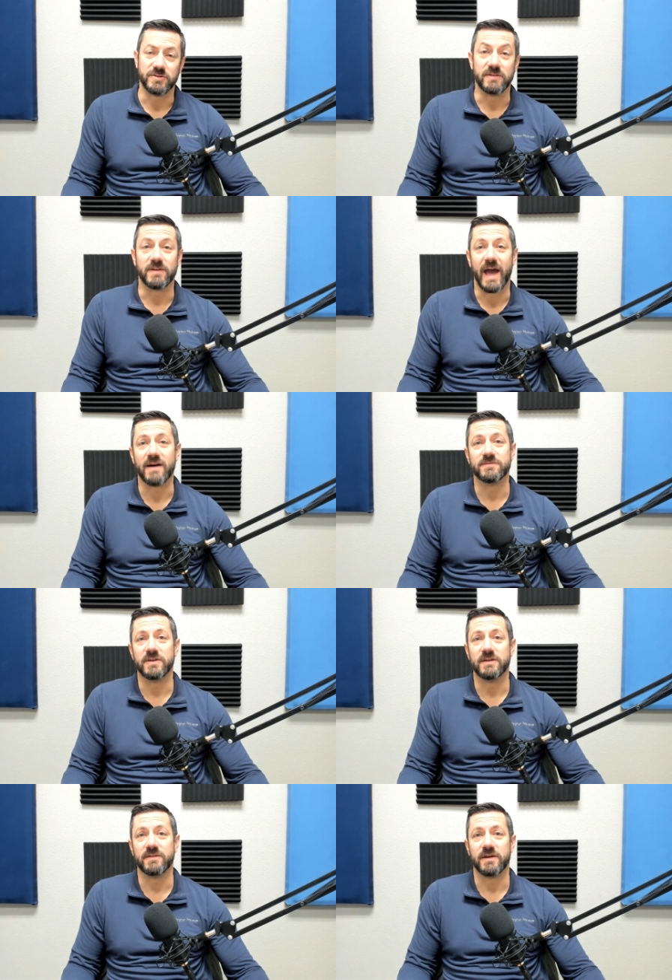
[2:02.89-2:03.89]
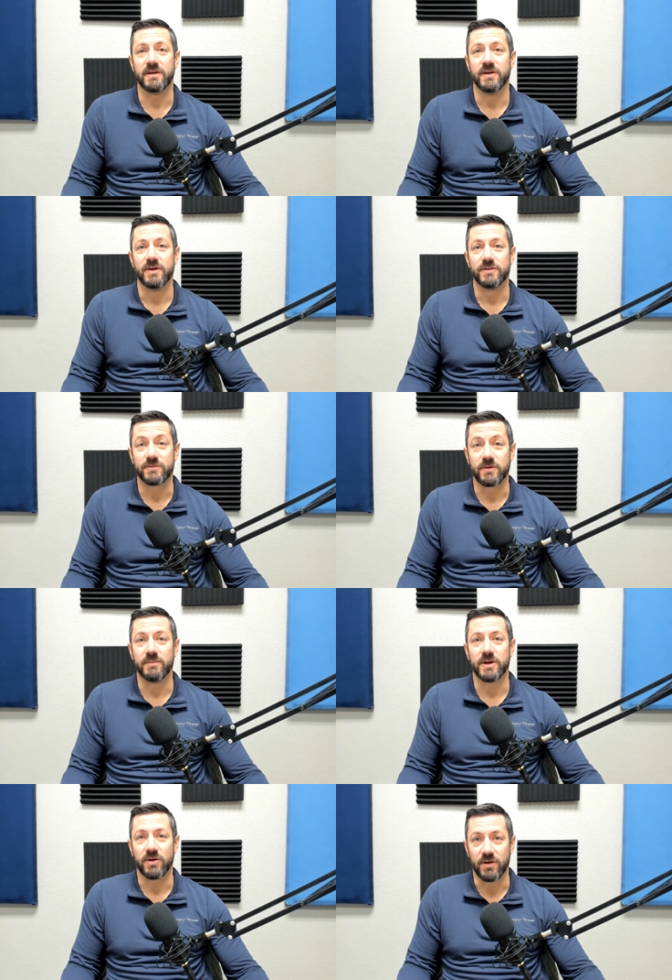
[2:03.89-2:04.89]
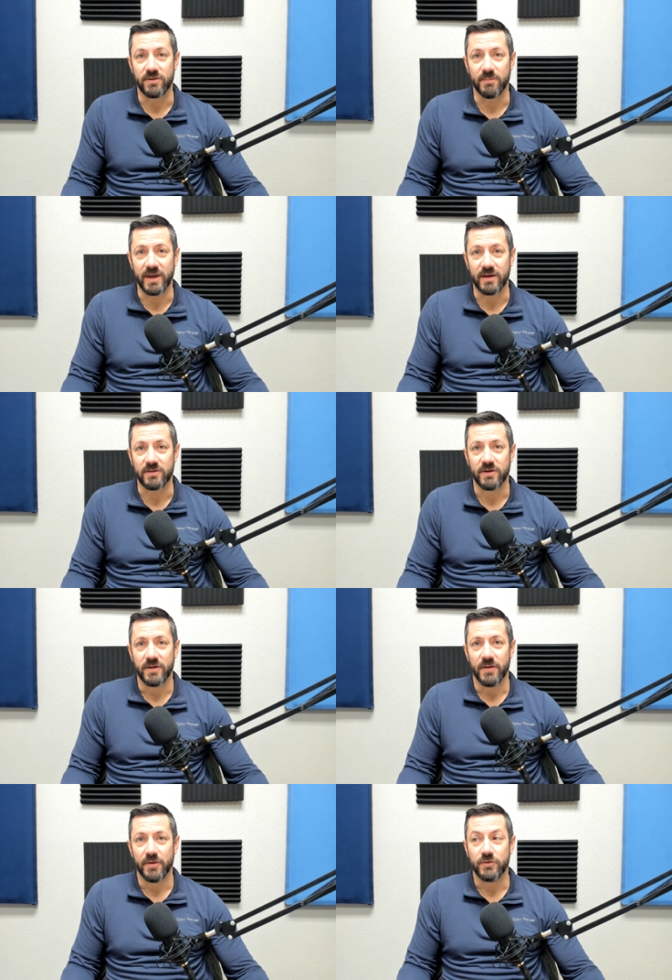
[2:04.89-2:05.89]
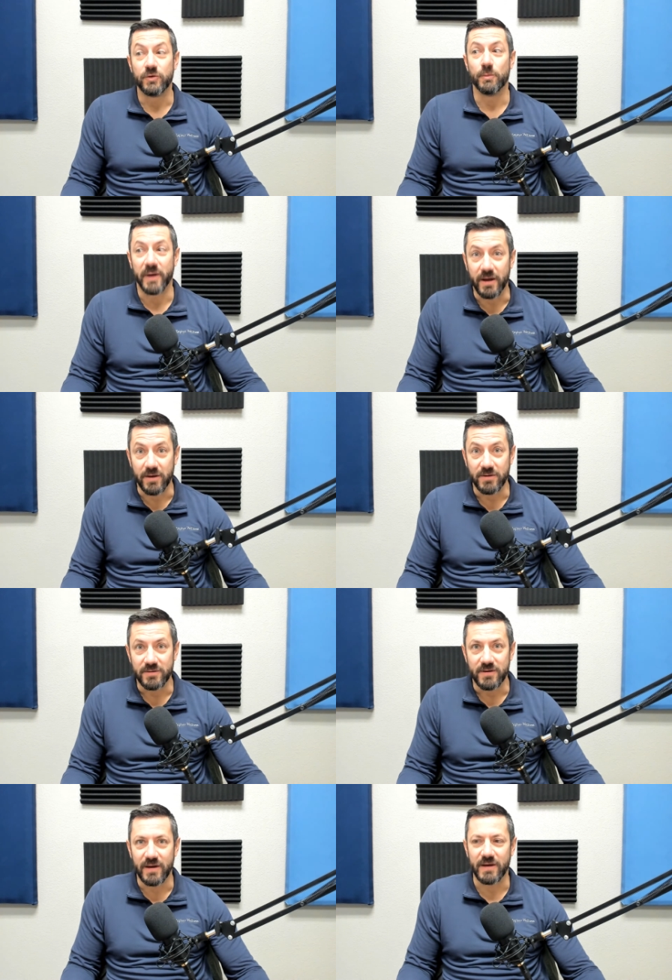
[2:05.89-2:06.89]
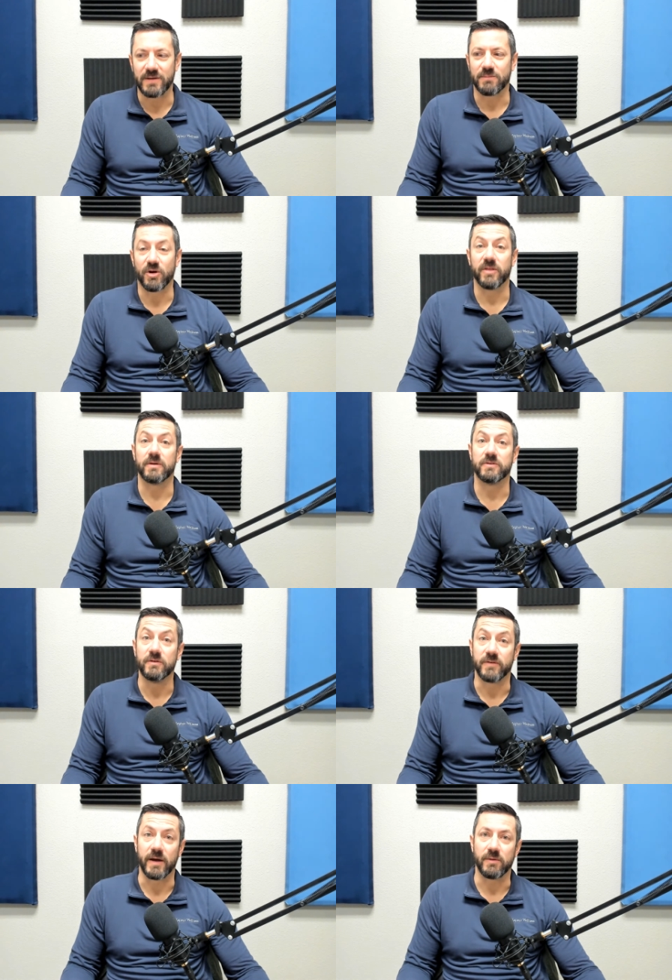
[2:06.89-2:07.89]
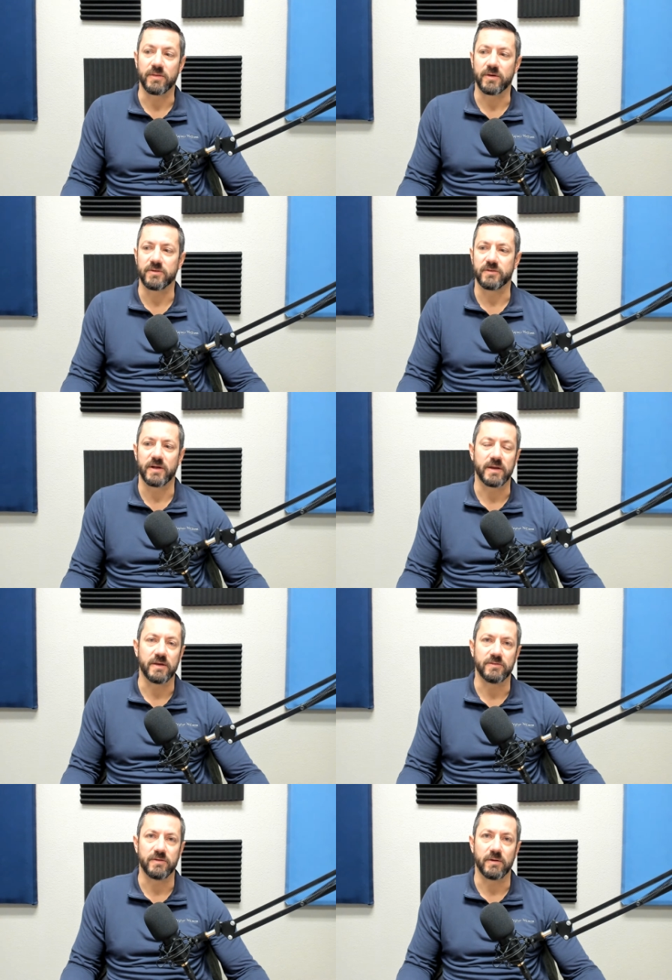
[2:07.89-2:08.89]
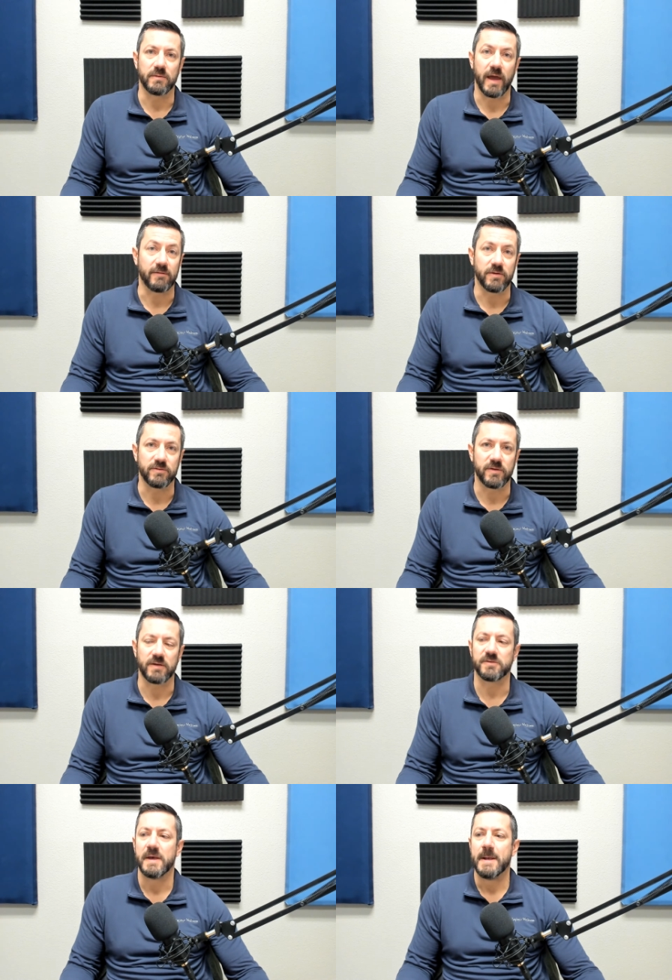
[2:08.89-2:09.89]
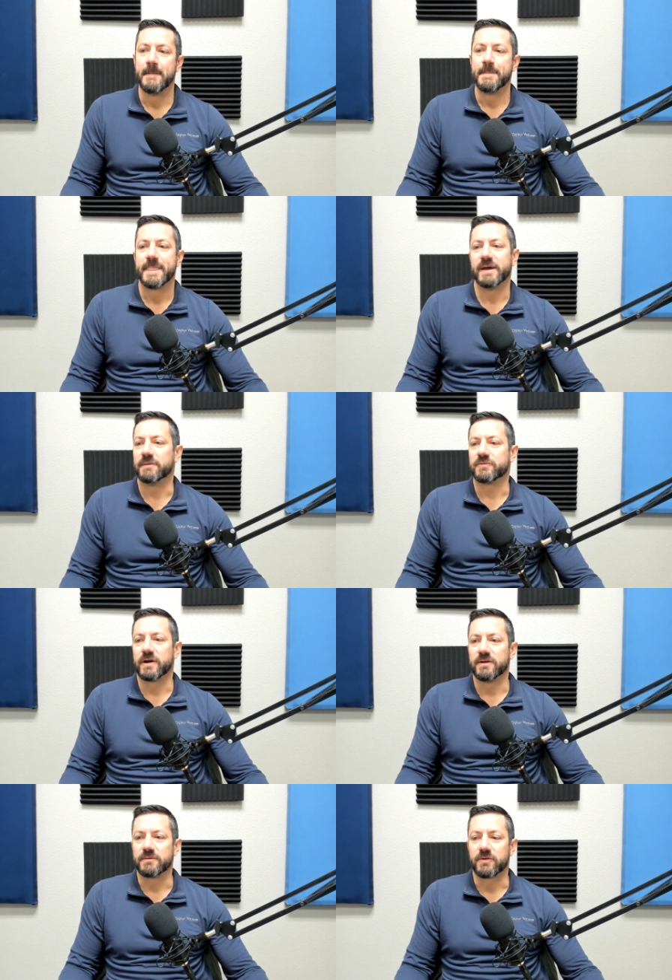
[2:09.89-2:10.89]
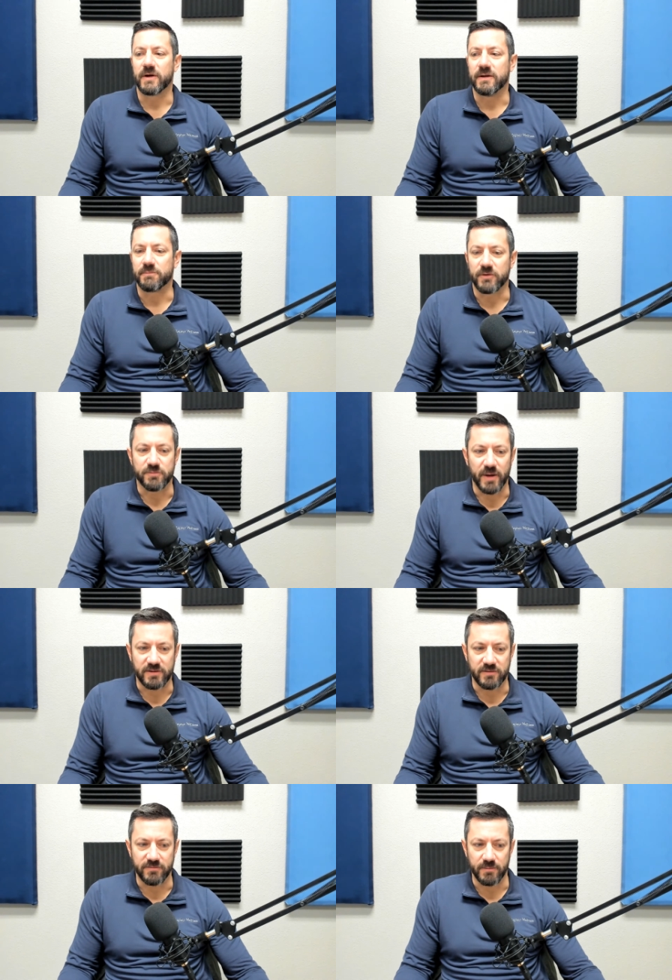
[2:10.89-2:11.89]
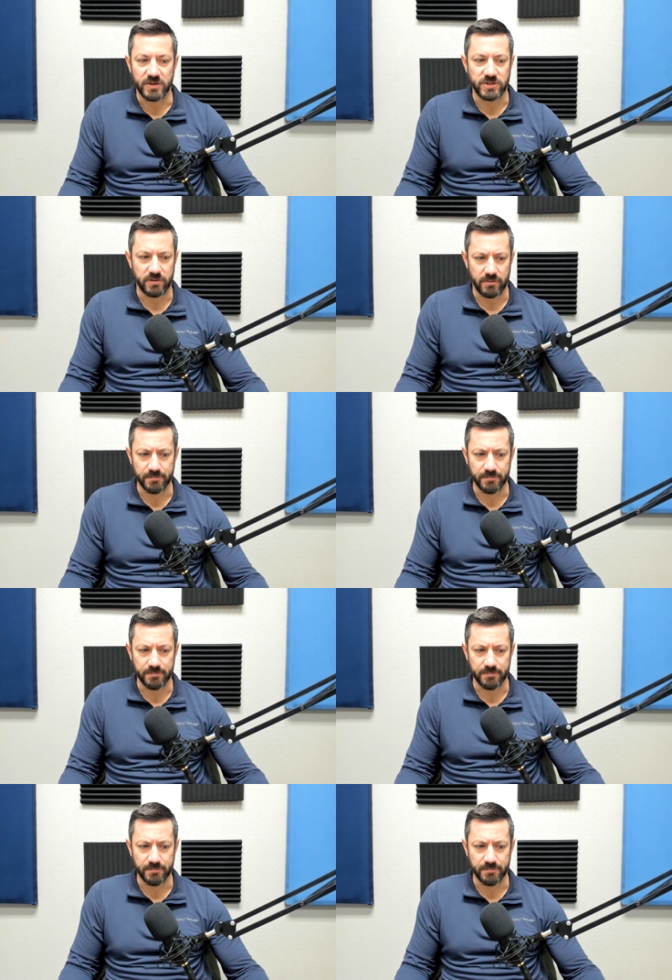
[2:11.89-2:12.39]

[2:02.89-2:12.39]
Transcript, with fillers: have T V streaming on demand to pick and a brother to fight with, because a lot of kids don't have those things. And I'm trying to create a perspective for my children